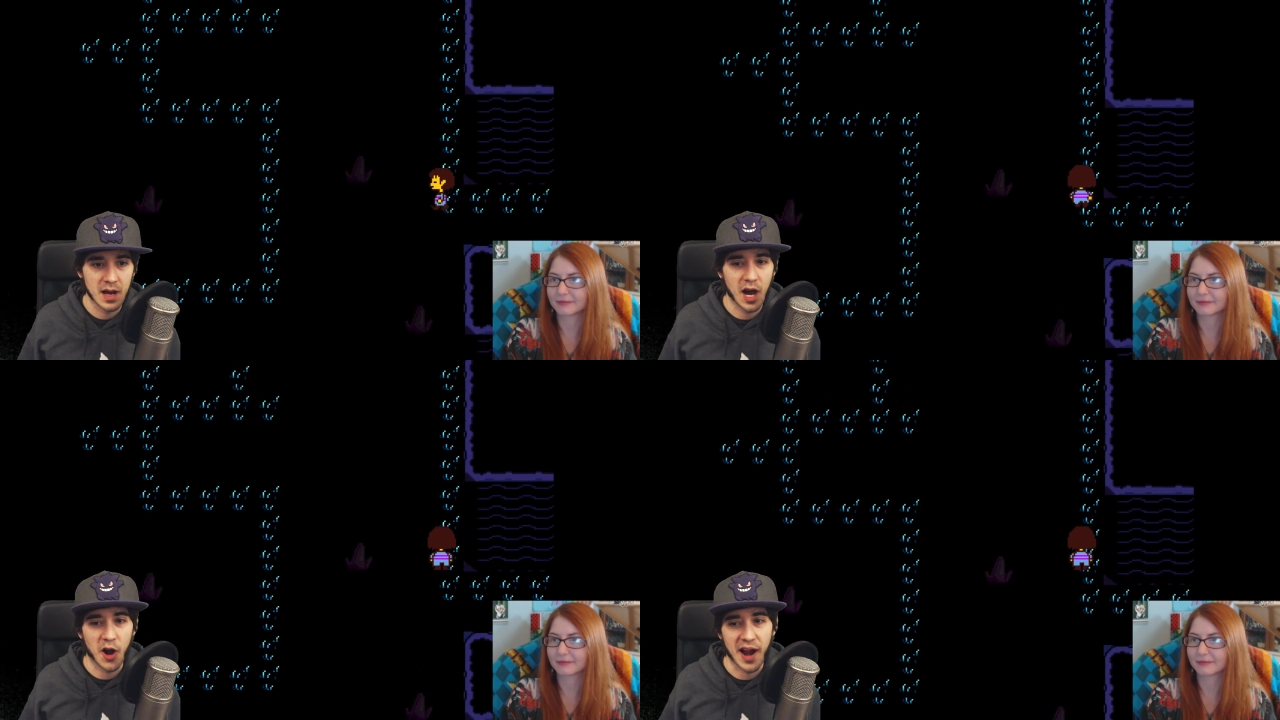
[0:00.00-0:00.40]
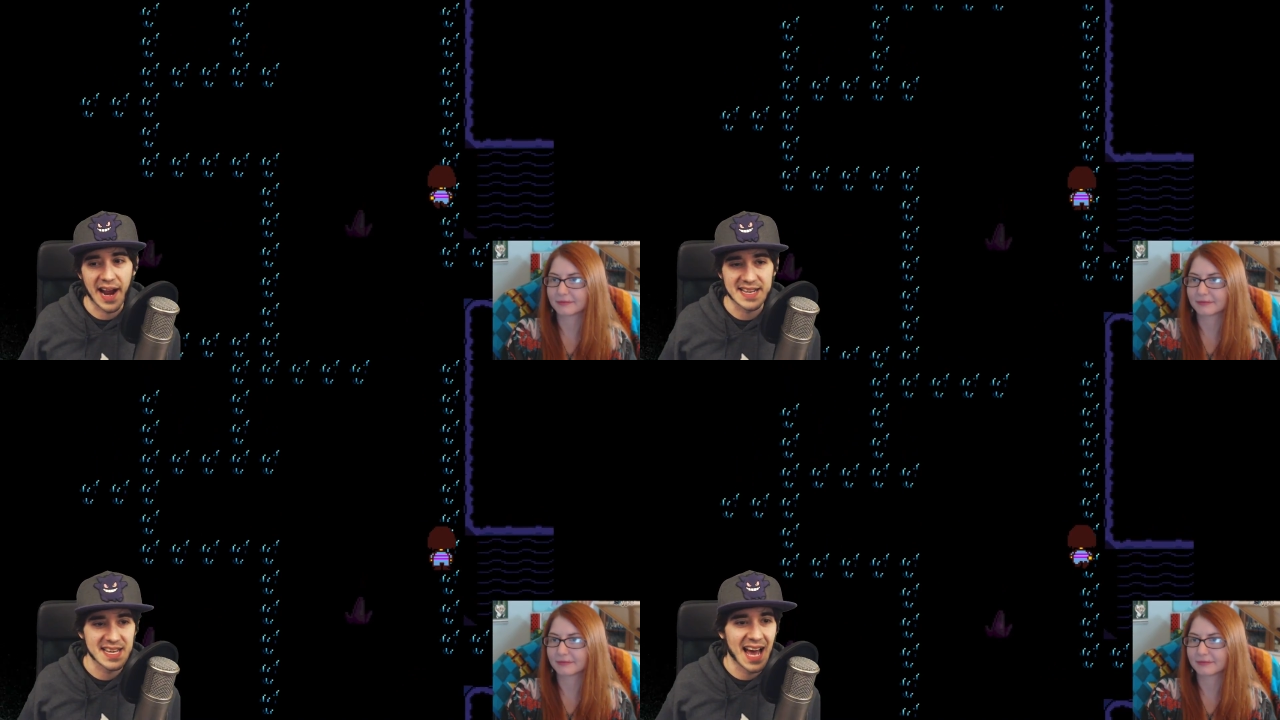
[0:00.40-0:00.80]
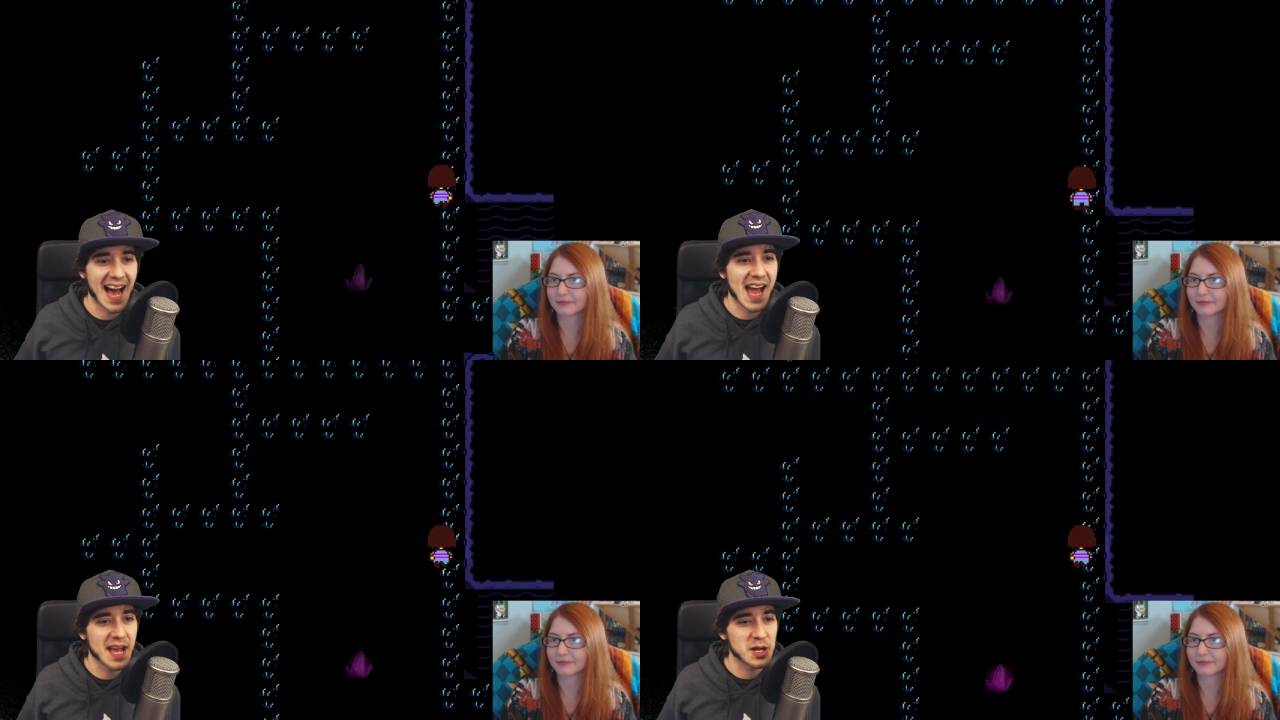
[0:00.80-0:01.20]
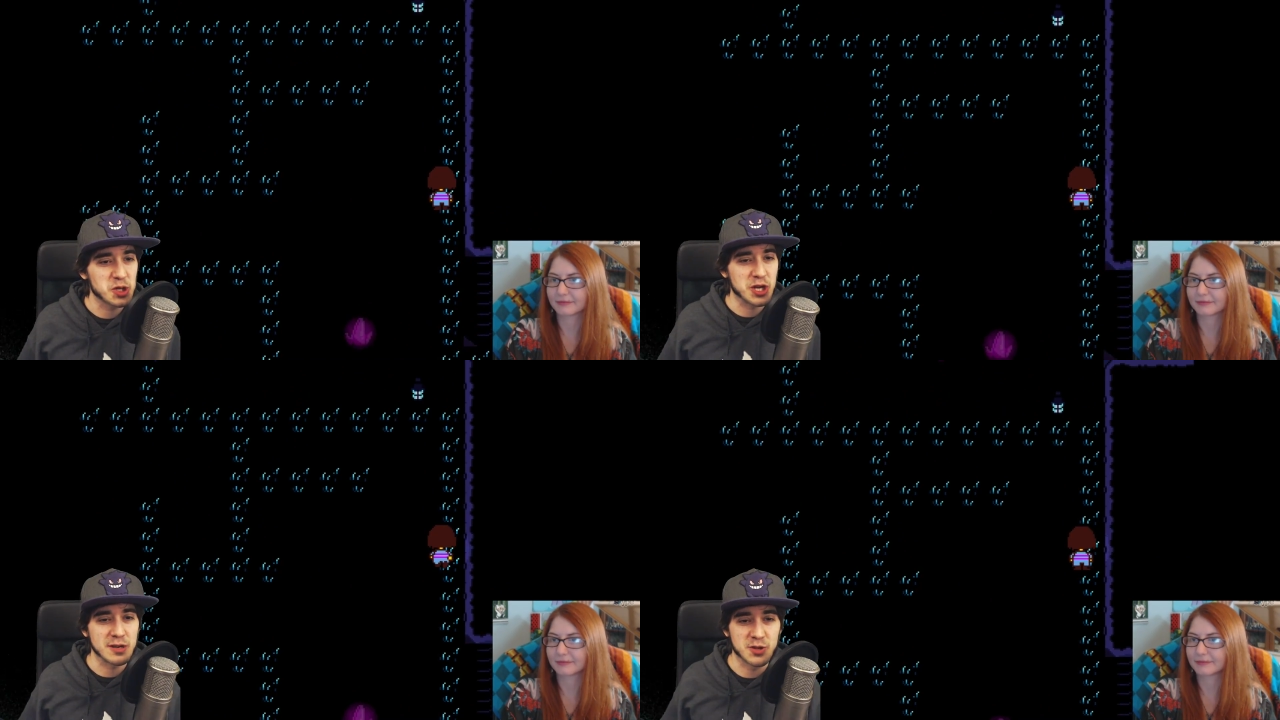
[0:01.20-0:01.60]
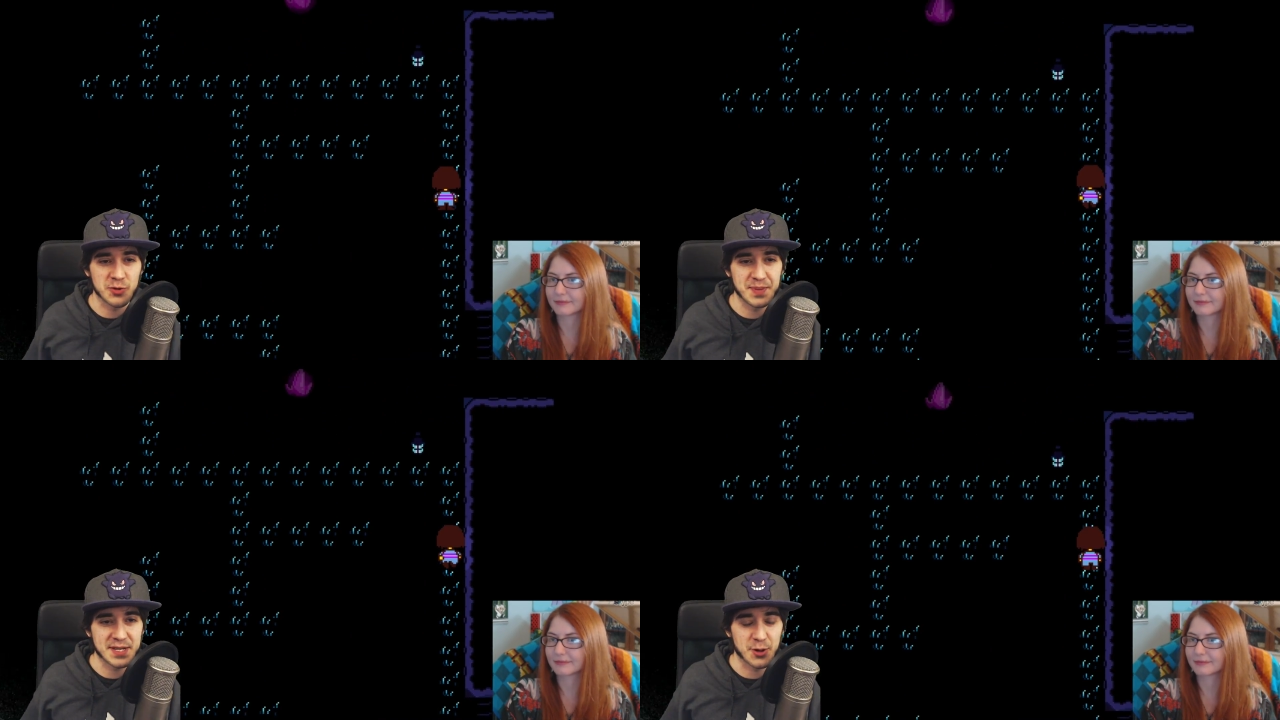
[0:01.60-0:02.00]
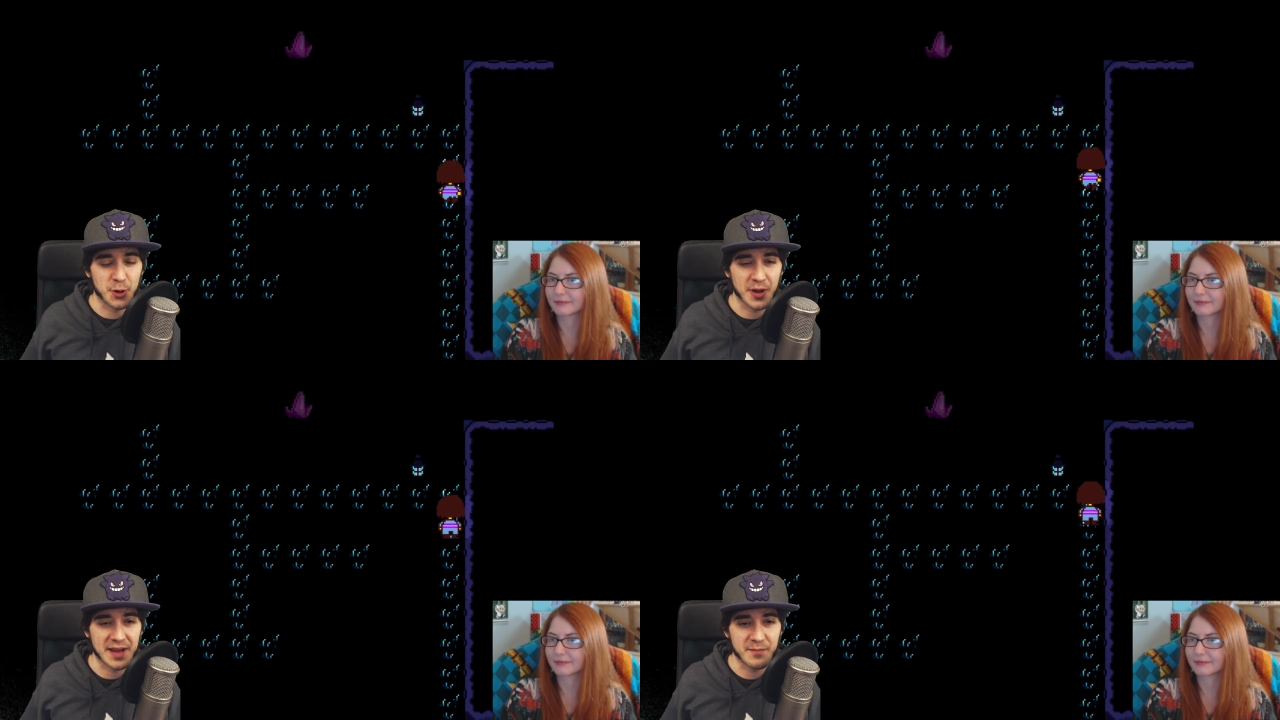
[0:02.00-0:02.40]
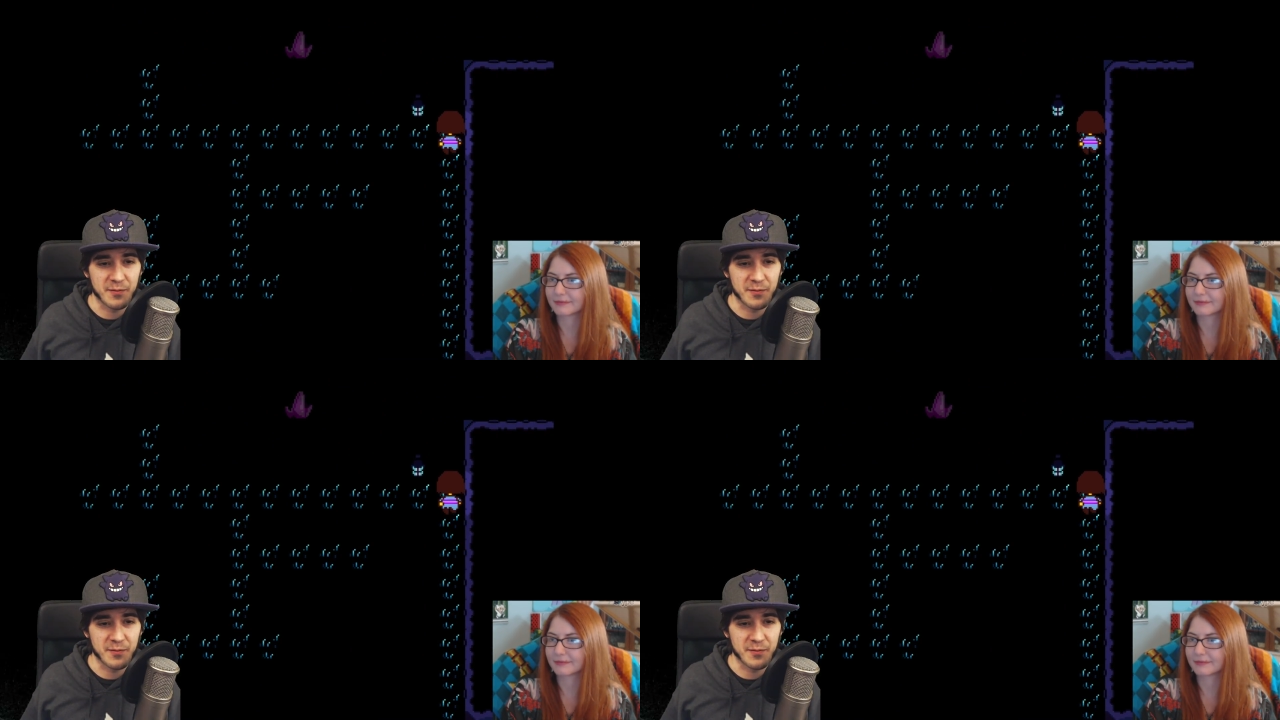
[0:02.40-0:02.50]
Speaker 1: All right. So truth be told, I